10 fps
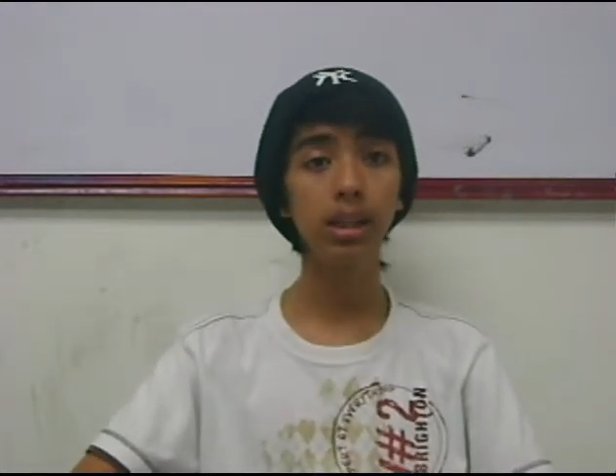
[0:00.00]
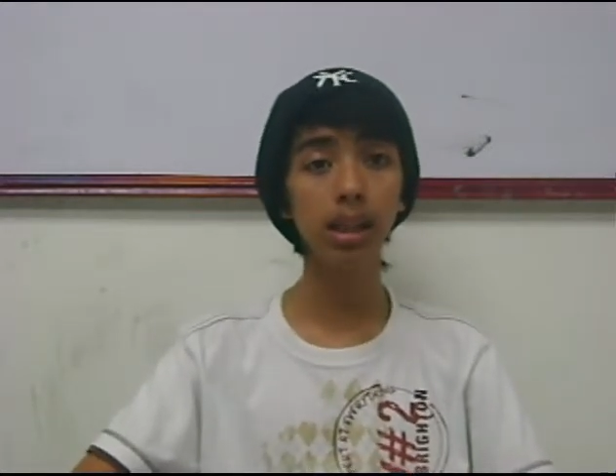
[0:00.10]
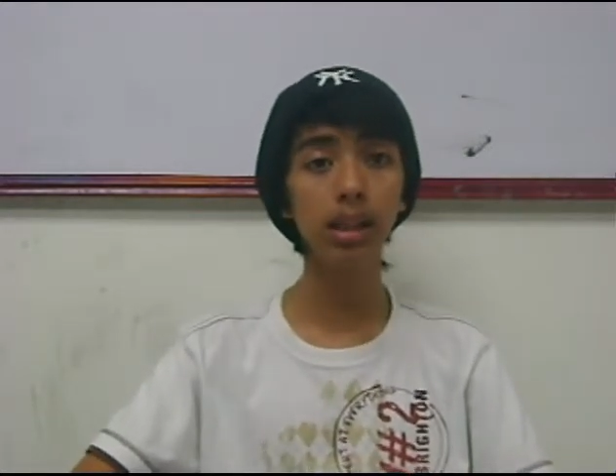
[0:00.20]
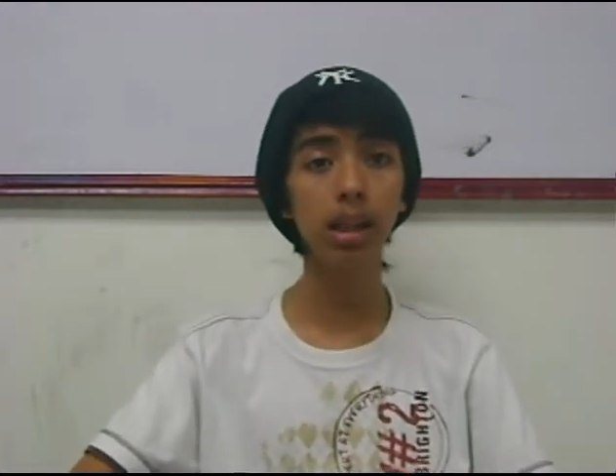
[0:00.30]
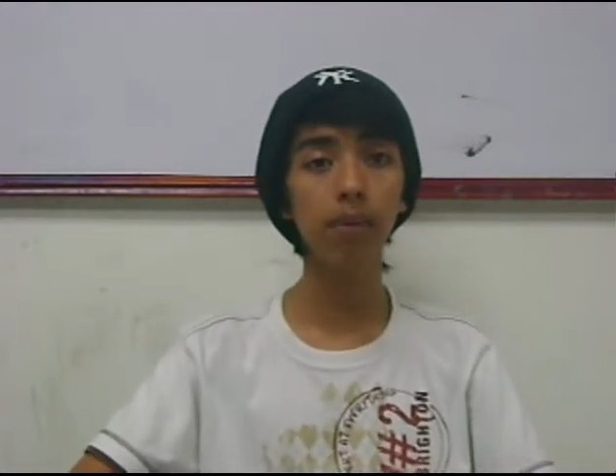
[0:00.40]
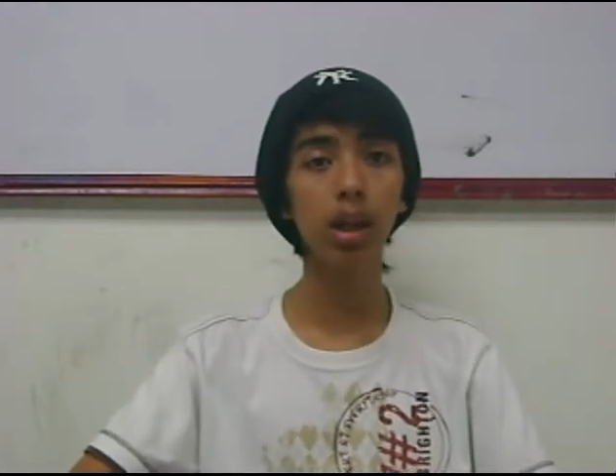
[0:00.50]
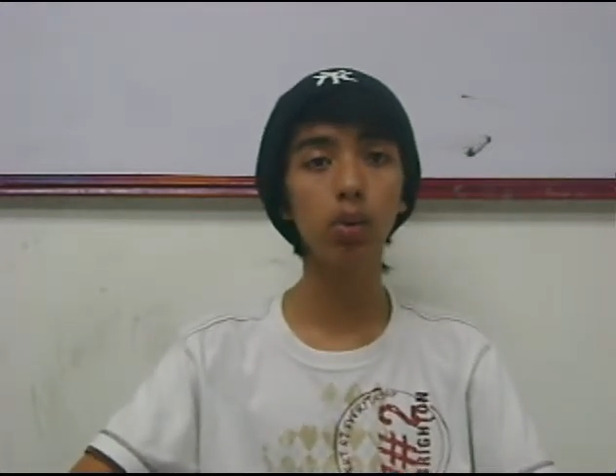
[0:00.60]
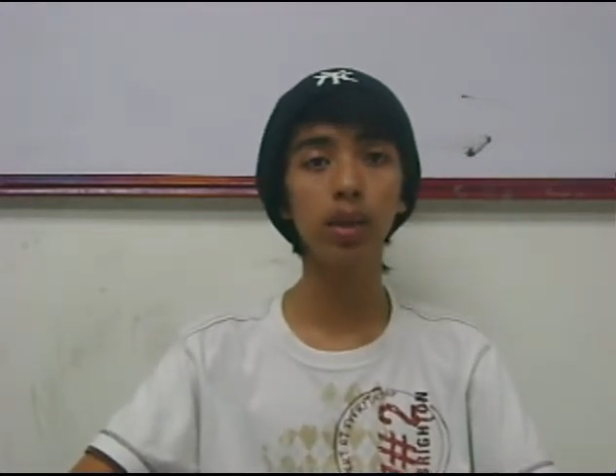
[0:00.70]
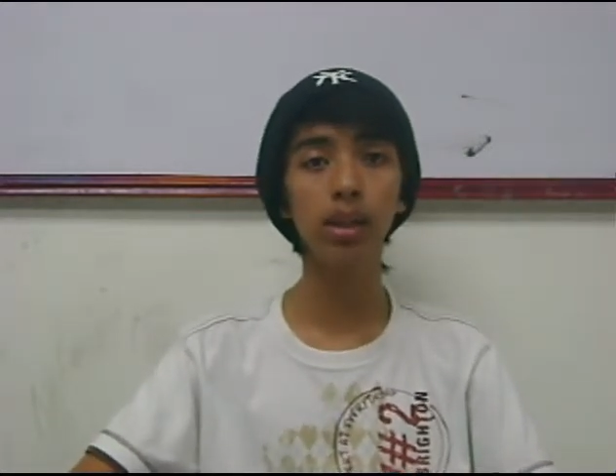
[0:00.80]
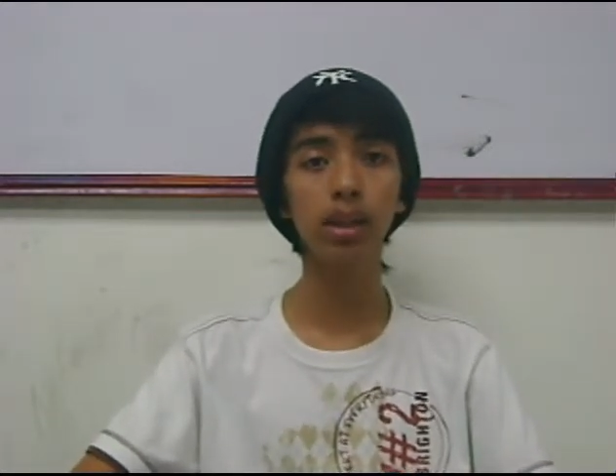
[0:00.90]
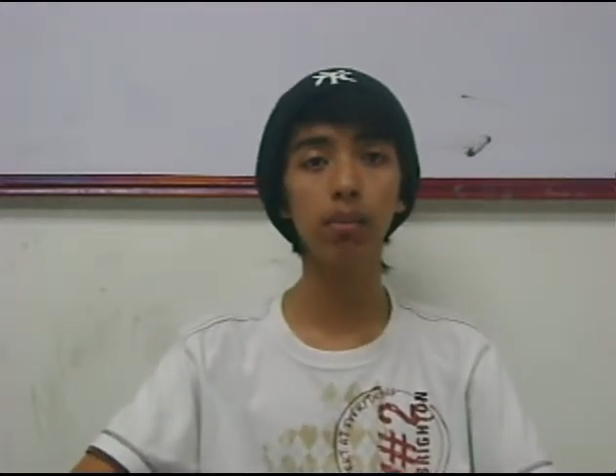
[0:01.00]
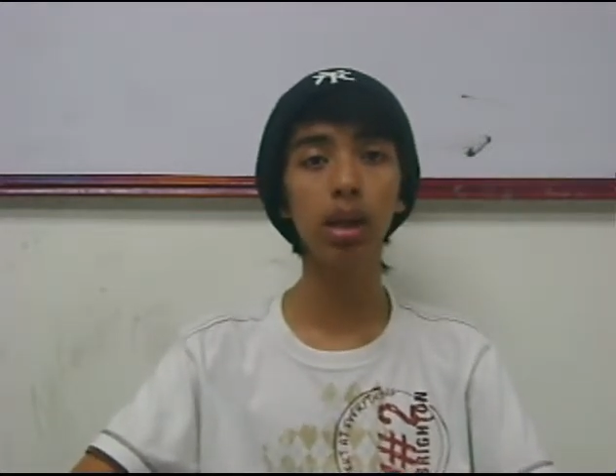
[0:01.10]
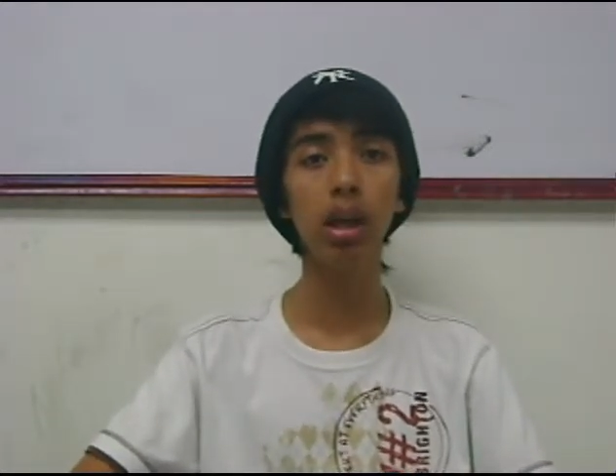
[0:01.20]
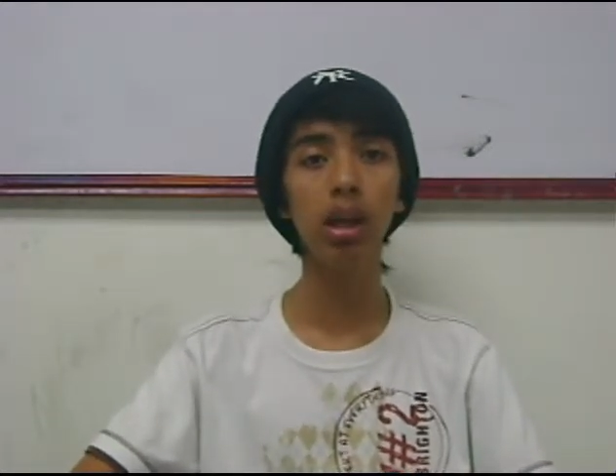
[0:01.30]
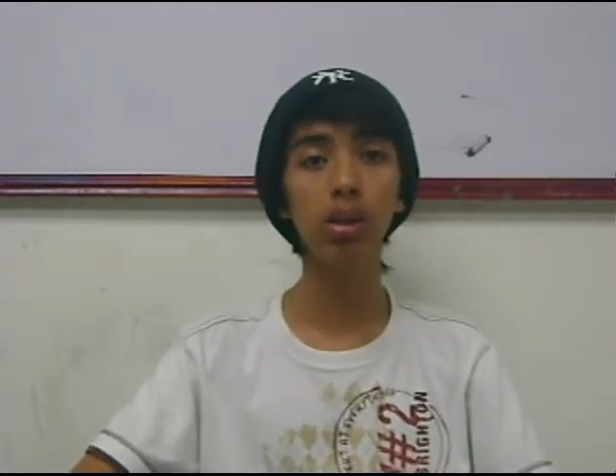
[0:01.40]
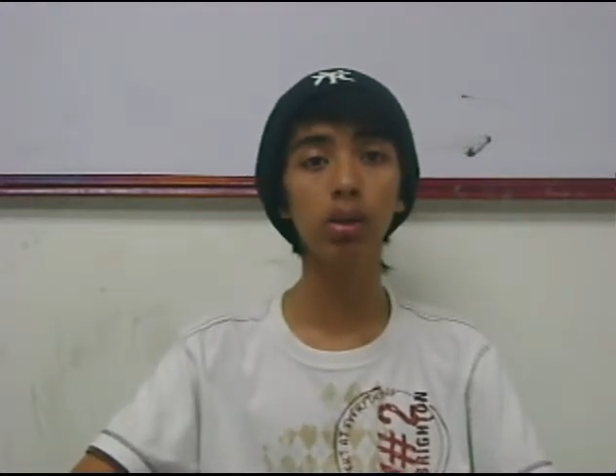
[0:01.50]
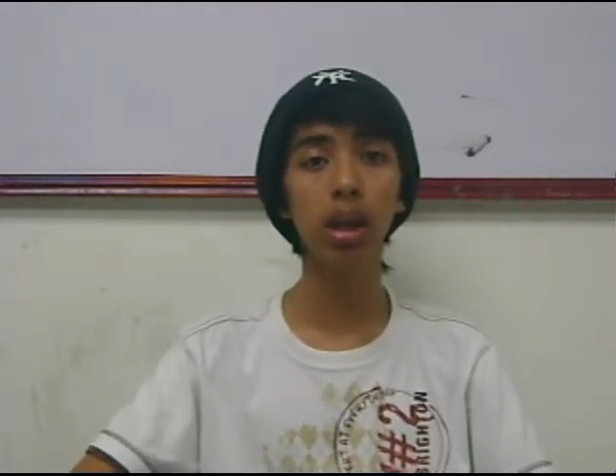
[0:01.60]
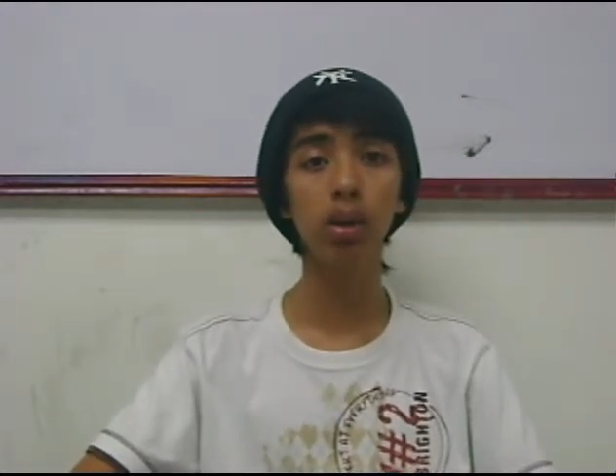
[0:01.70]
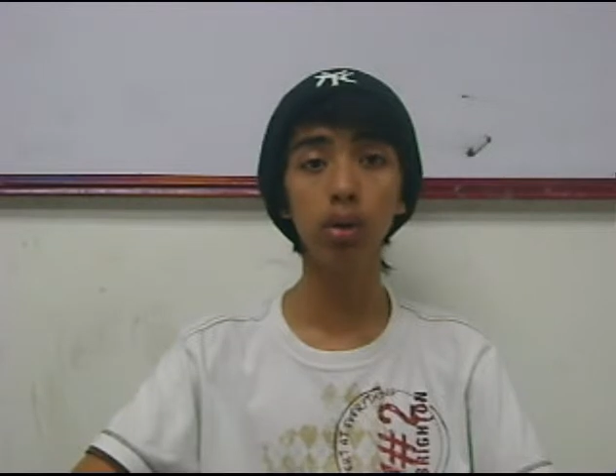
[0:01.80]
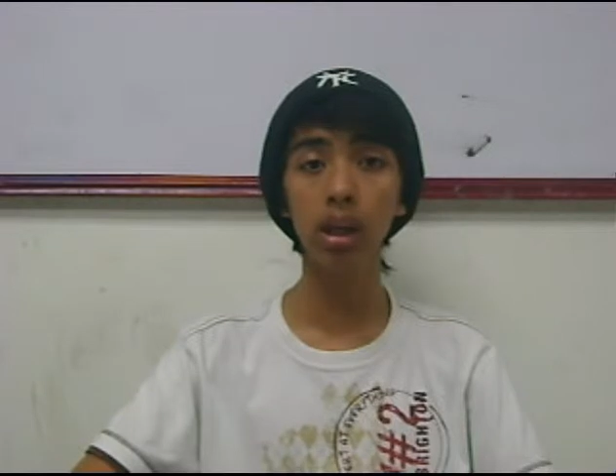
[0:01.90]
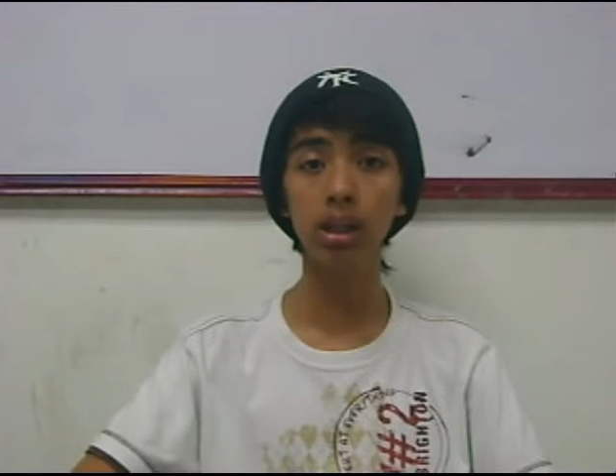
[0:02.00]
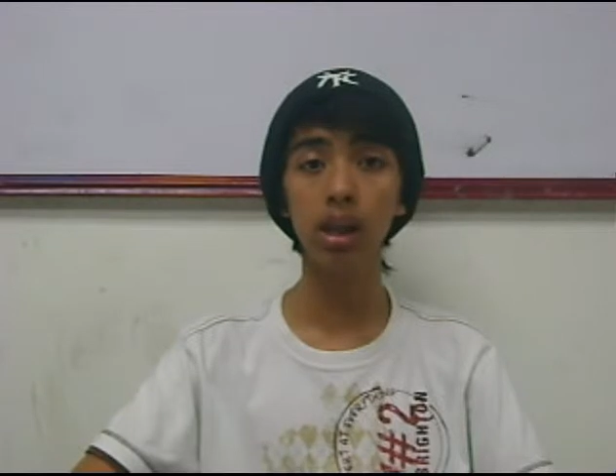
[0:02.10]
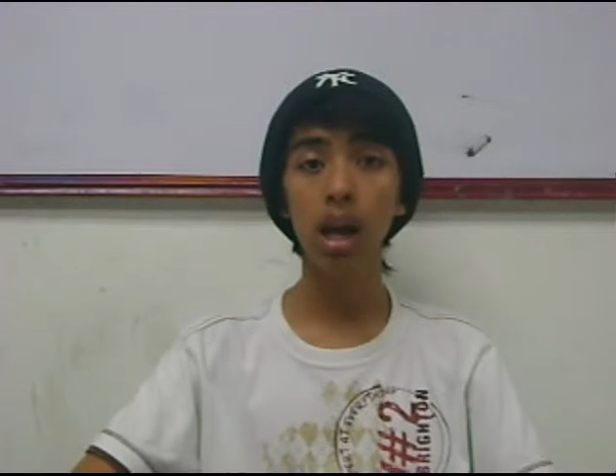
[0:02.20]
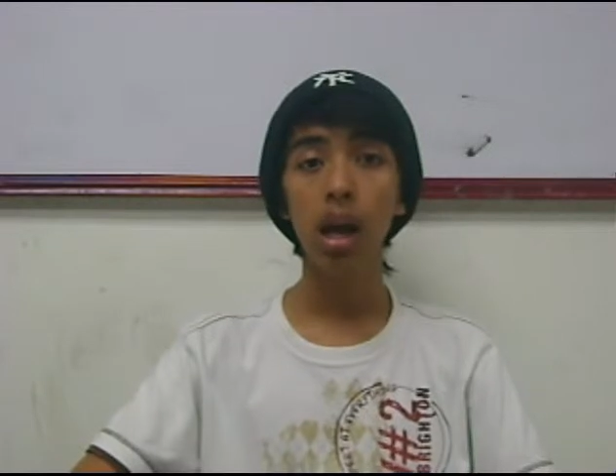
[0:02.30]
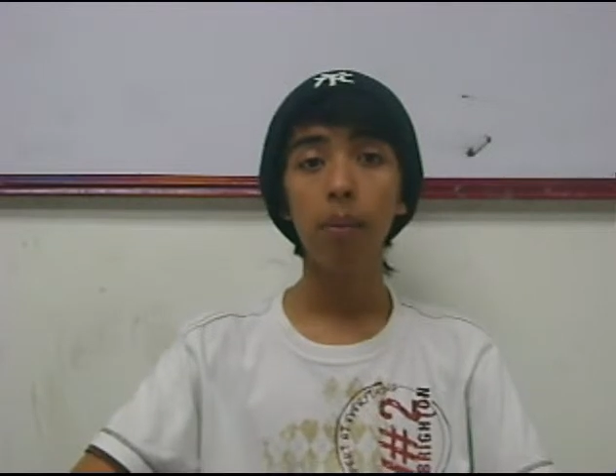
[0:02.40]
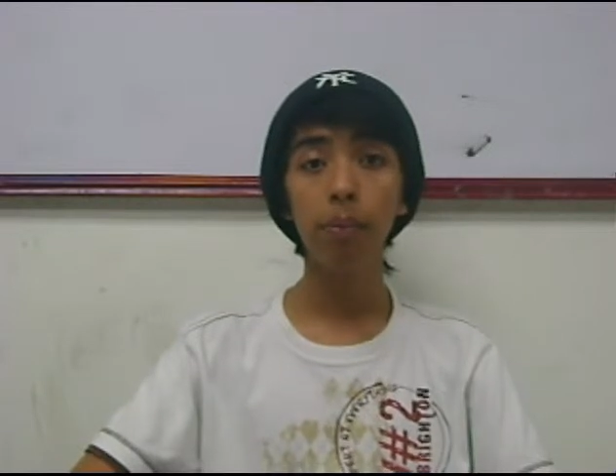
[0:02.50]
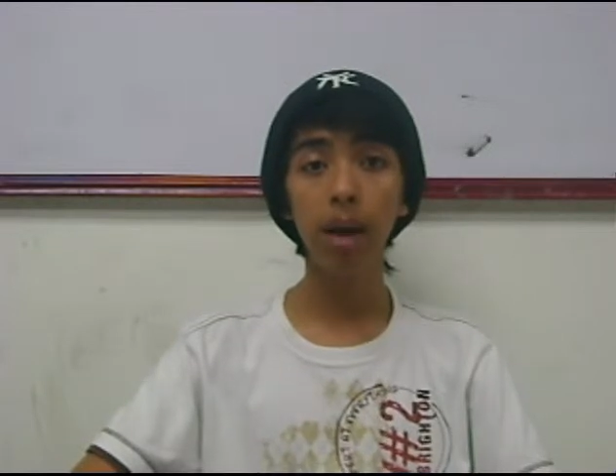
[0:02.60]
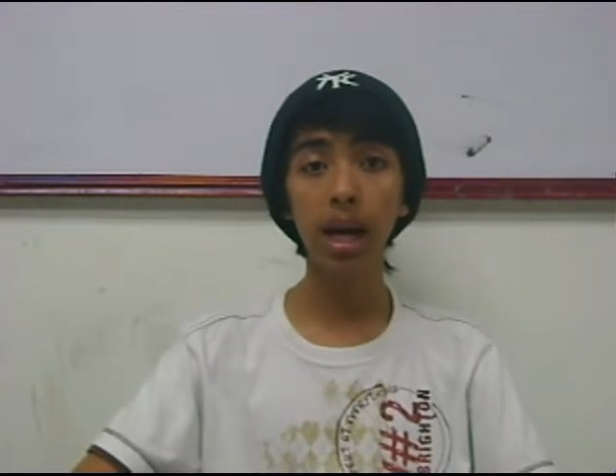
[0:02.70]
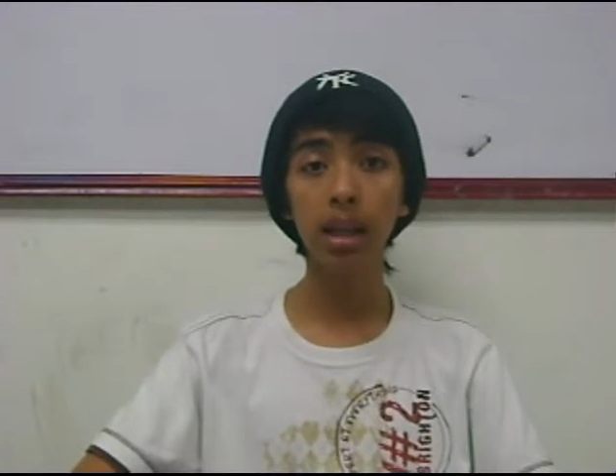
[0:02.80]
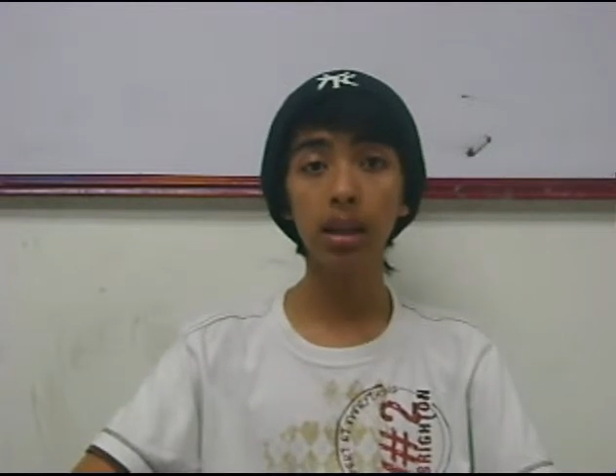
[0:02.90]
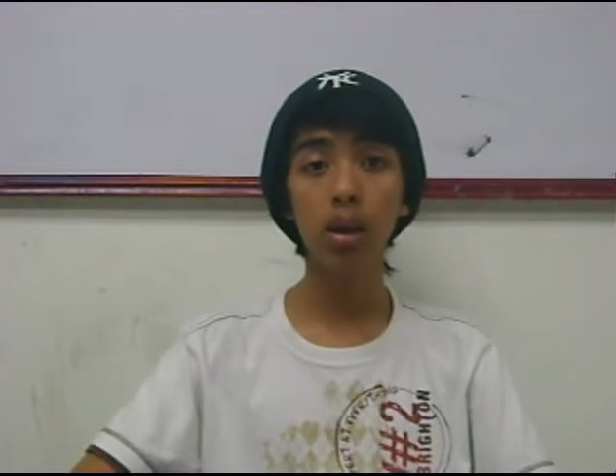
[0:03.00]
system that was similar to the Unix but